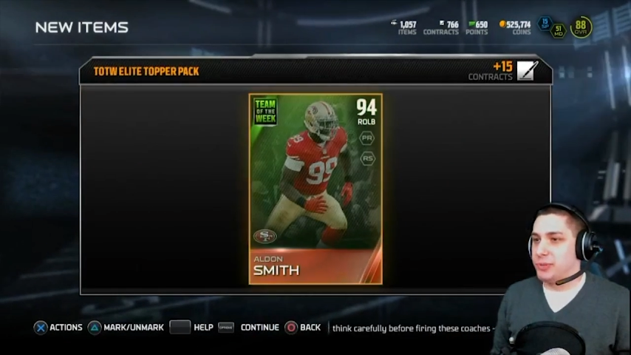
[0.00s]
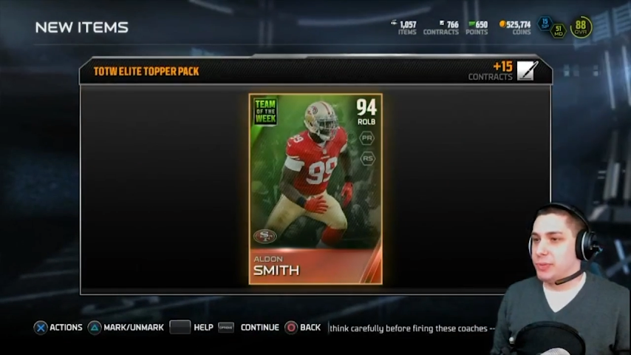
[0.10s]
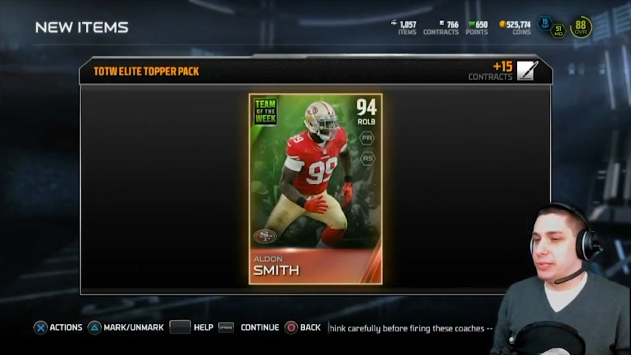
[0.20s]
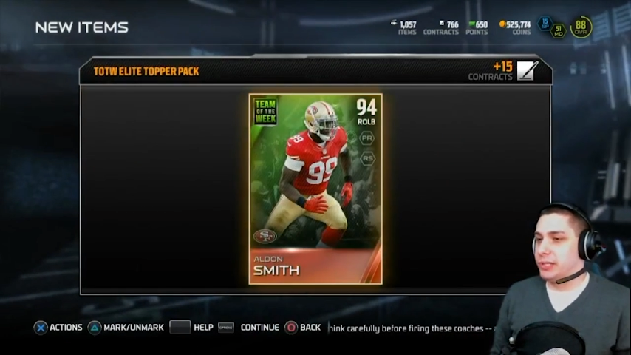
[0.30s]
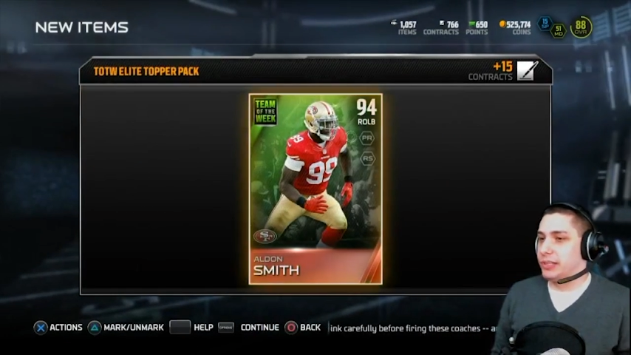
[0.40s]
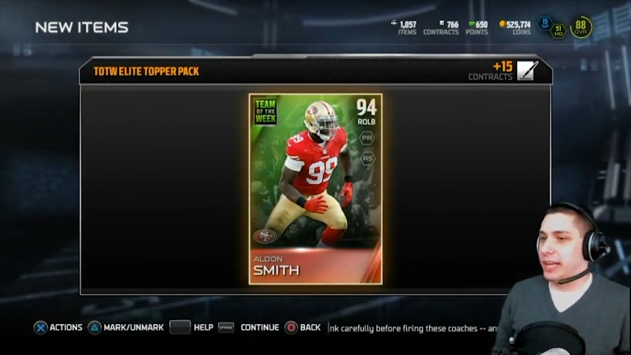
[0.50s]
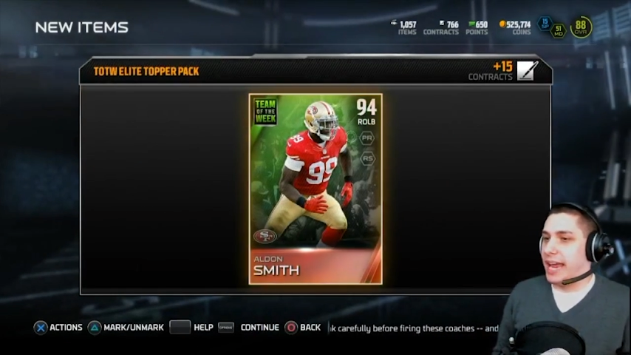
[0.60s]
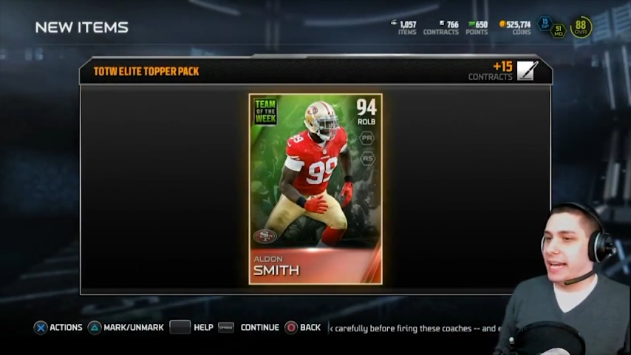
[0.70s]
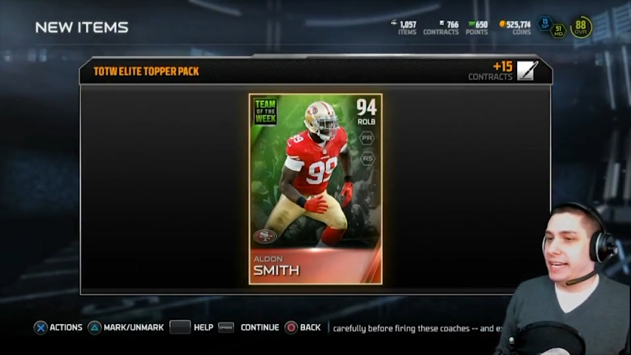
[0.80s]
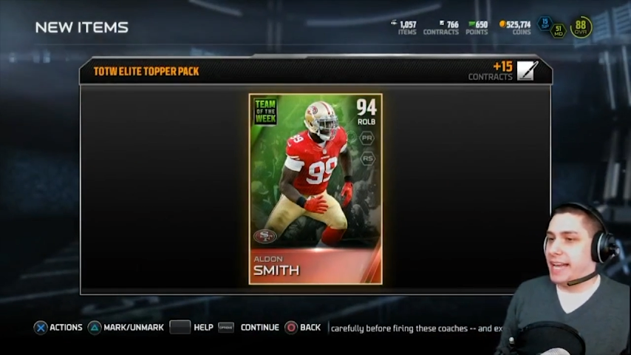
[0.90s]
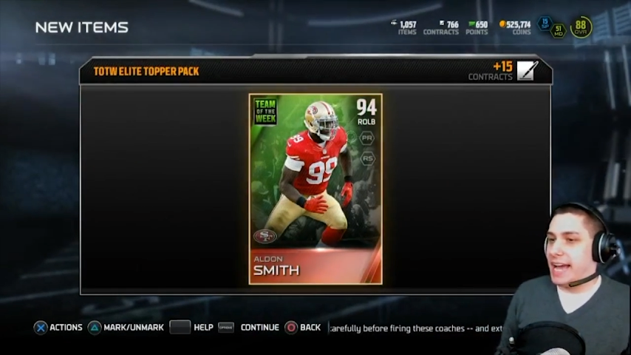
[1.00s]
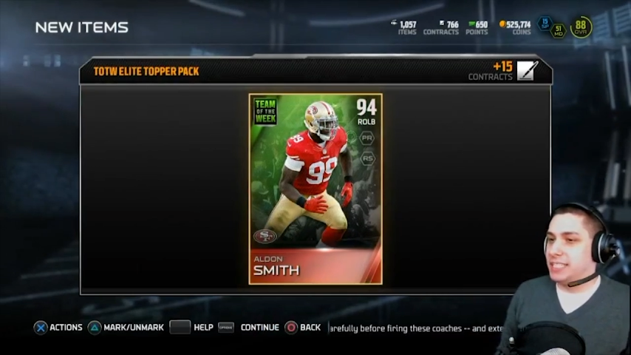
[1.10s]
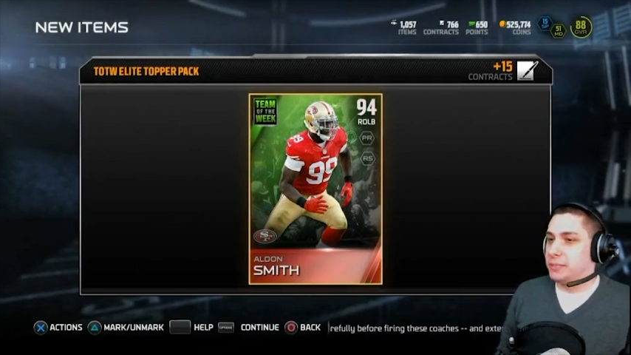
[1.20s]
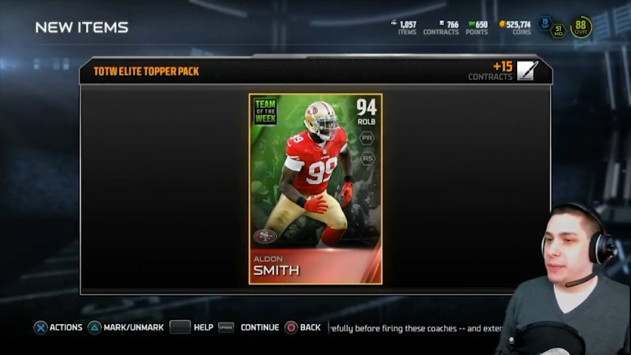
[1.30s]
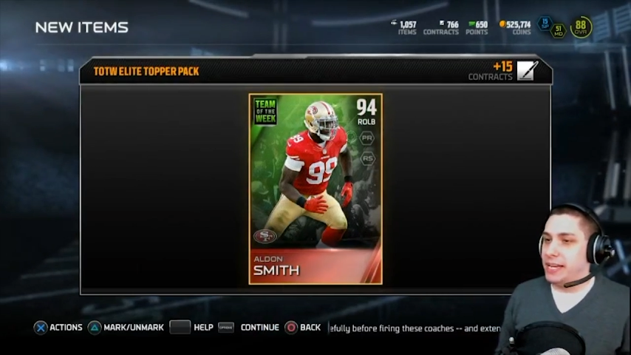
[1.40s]
94 overall.
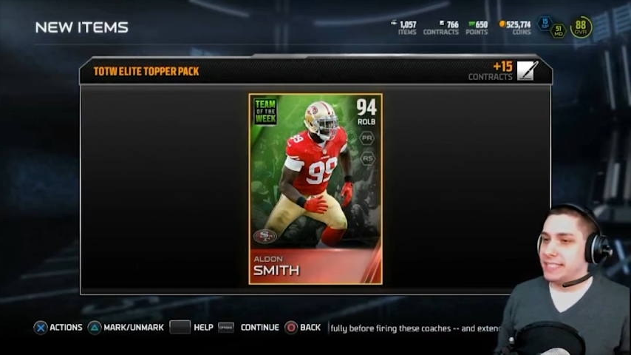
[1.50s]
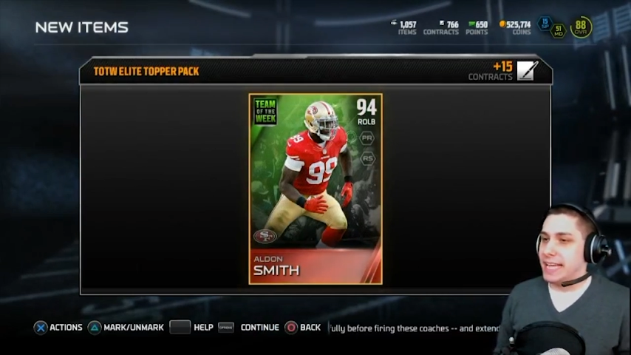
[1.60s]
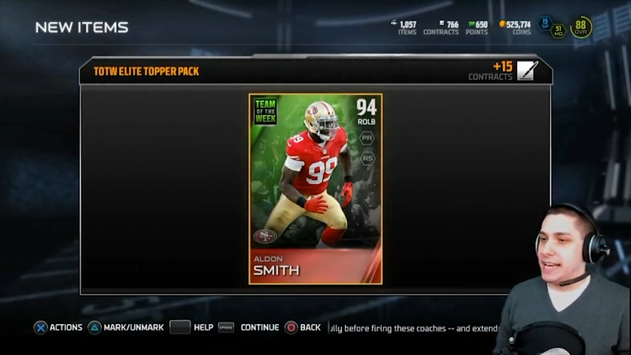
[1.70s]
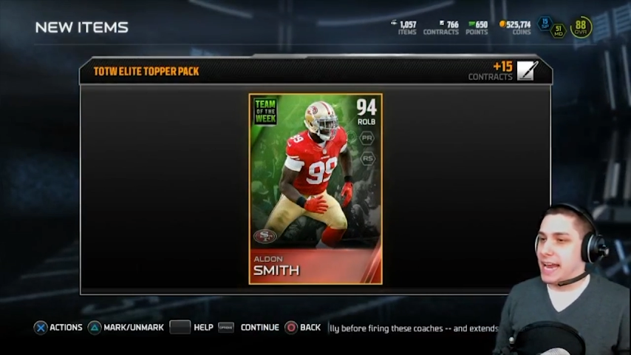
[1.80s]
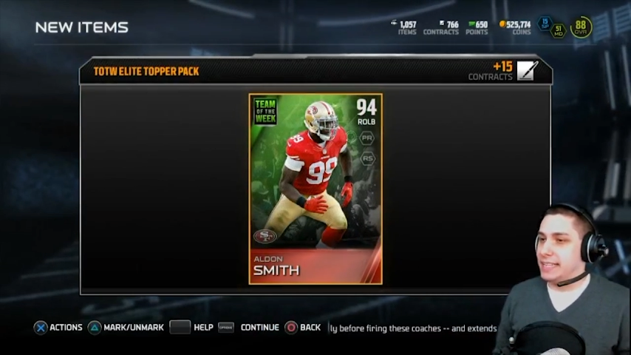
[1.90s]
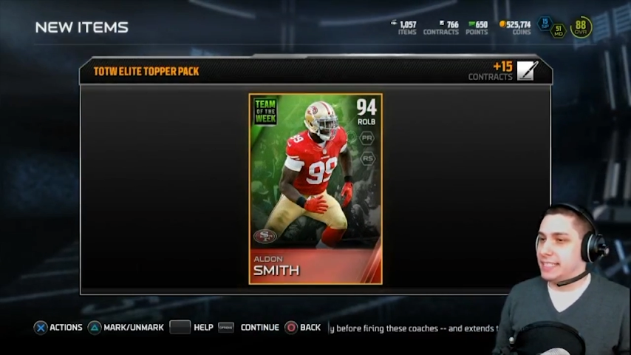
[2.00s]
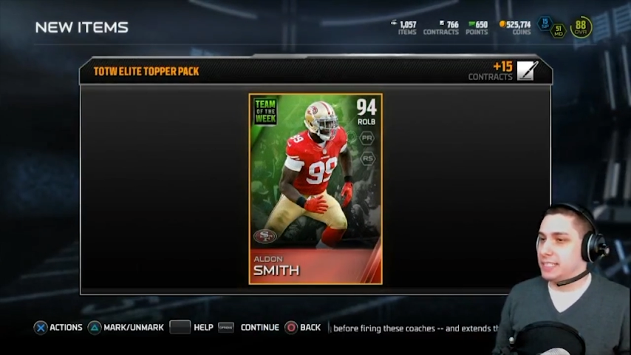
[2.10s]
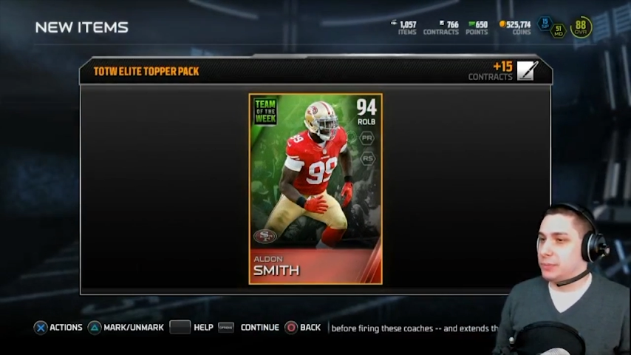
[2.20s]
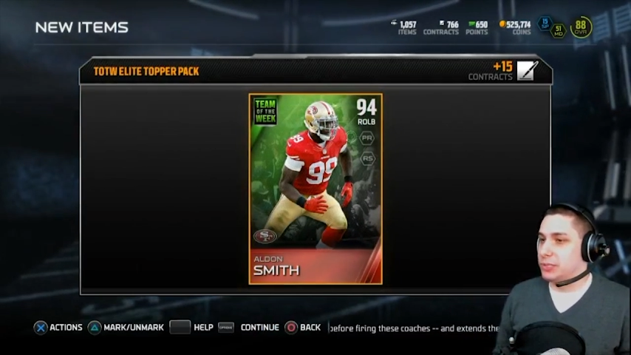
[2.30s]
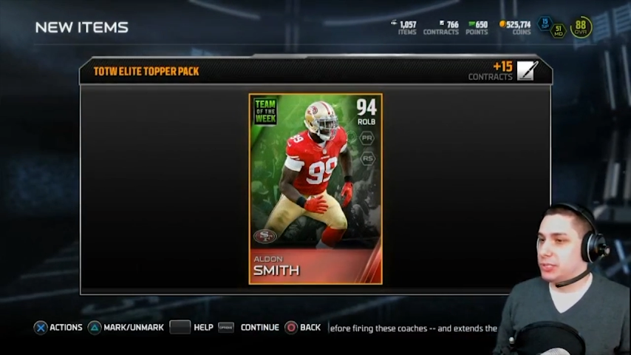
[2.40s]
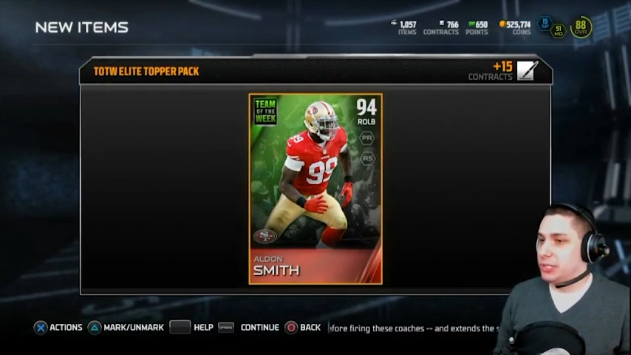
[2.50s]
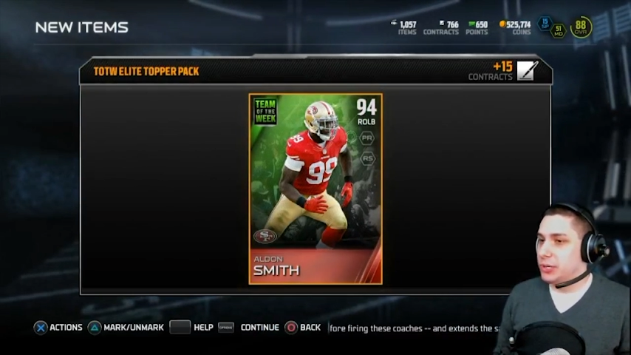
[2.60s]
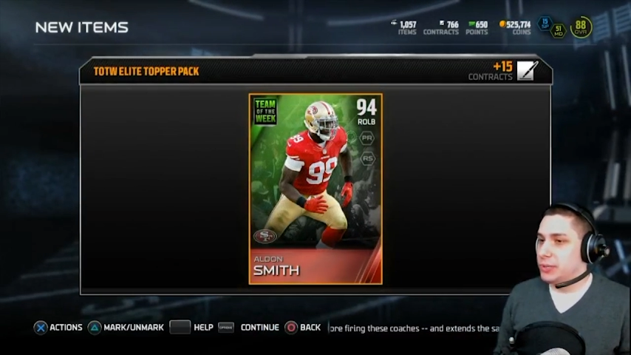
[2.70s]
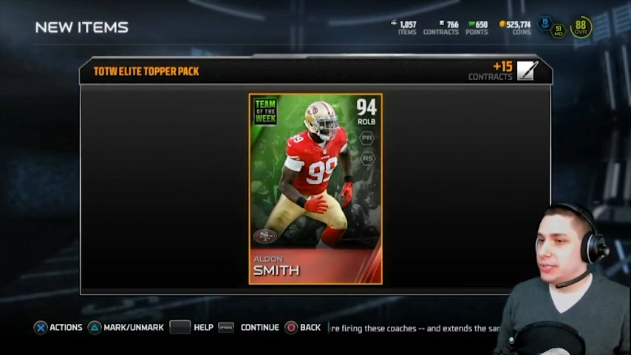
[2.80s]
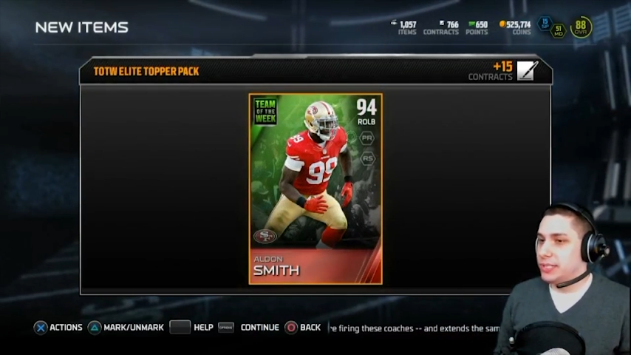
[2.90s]
So that is pretty solid. I'm
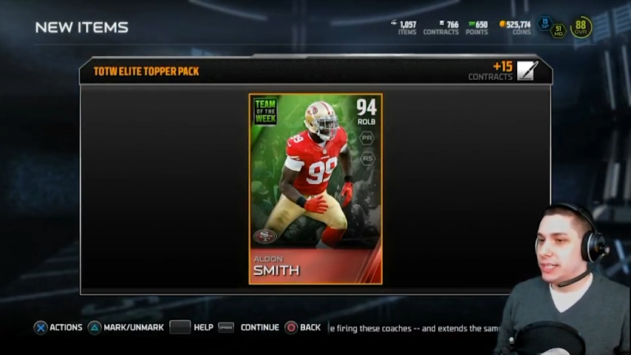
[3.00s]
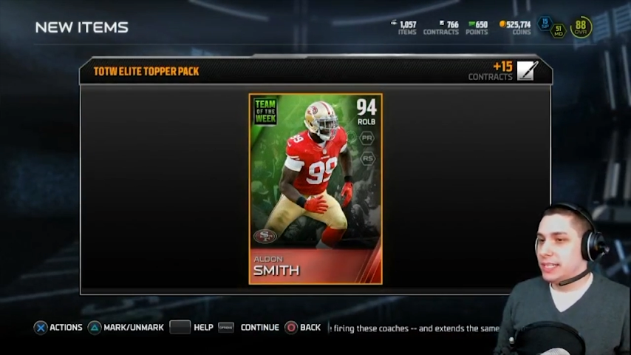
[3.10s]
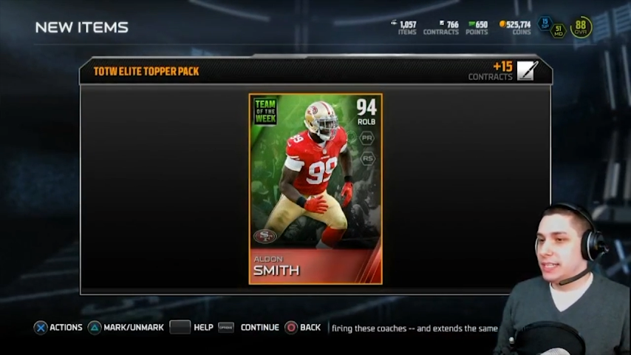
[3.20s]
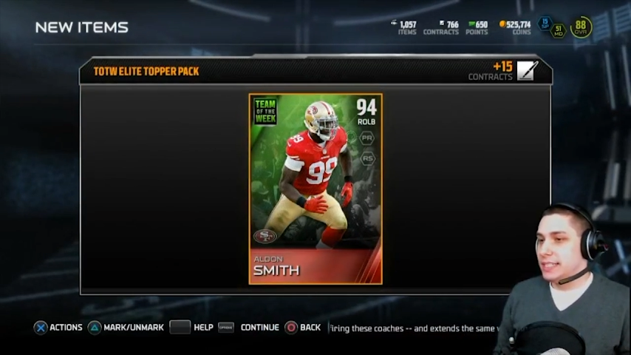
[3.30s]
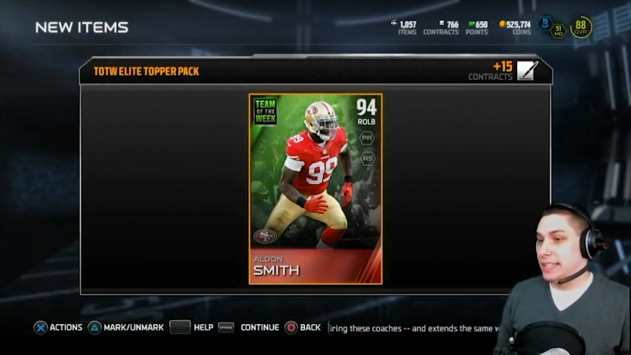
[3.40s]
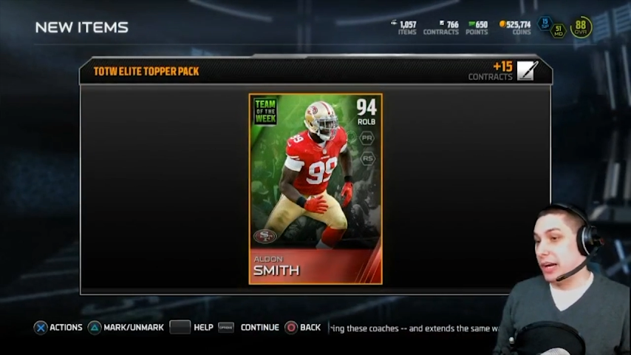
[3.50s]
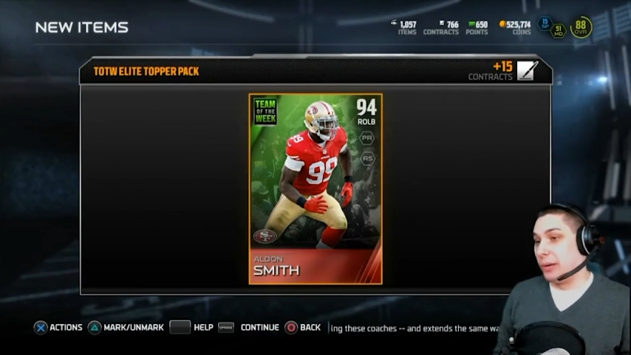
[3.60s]
happy about that.